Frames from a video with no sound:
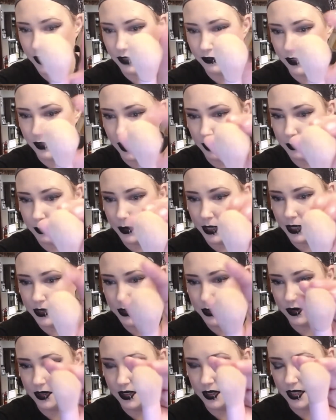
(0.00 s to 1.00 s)
up. As
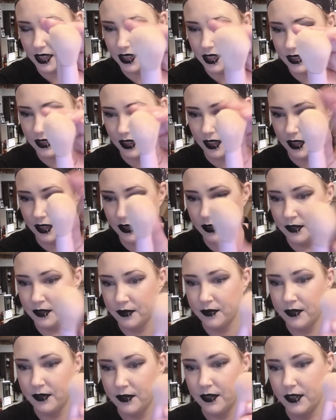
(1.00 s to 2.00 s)
you can see, it did.
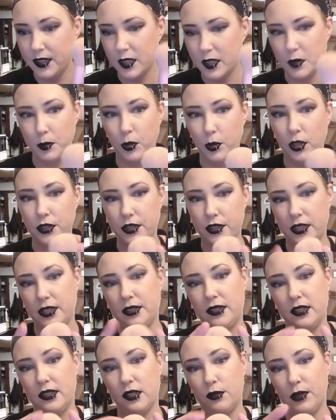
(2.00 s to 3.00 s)
This brush is
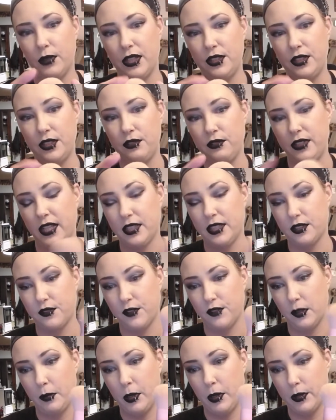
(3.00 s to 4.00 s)
still way too dense
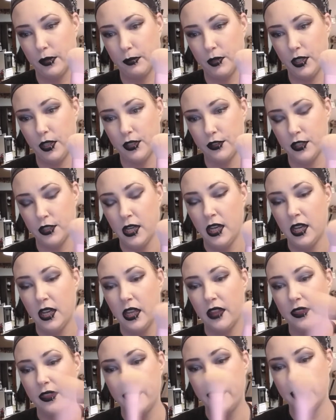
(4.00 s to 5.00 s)
for a powder brush.
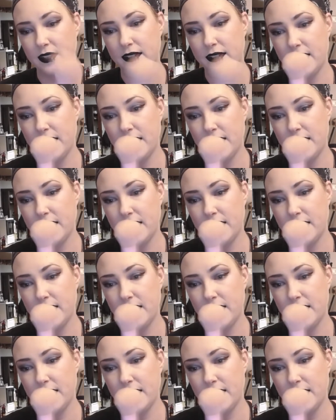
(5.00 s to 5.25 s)
This